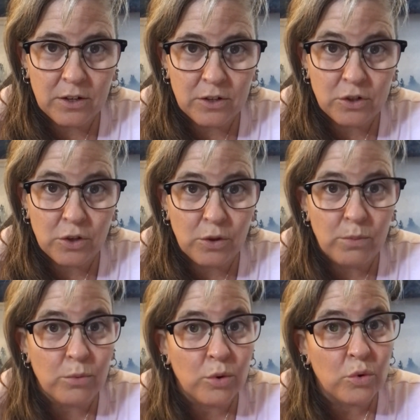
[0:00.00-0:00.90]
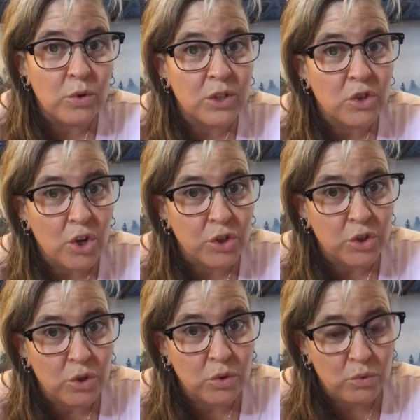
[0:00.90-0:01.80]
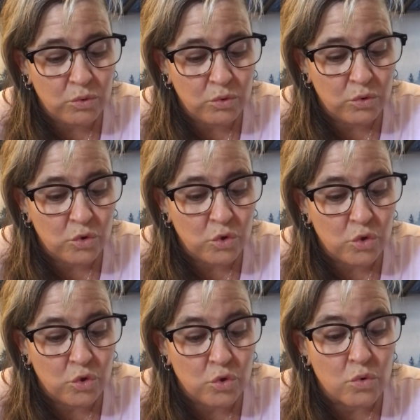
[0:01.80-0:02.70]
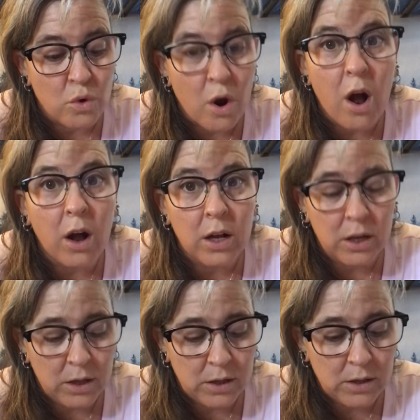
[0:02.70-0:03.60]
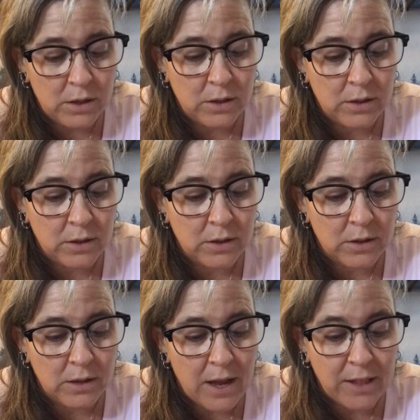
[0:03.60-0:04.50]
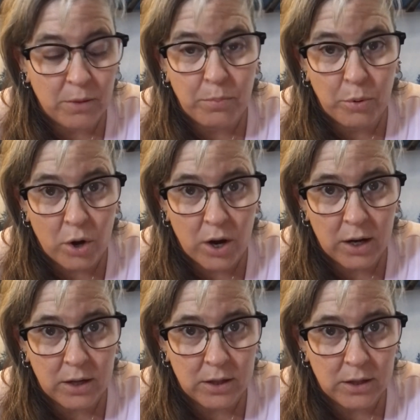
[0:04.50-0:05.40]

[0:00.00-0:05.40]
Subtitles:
So the moon is also drunk at the bar.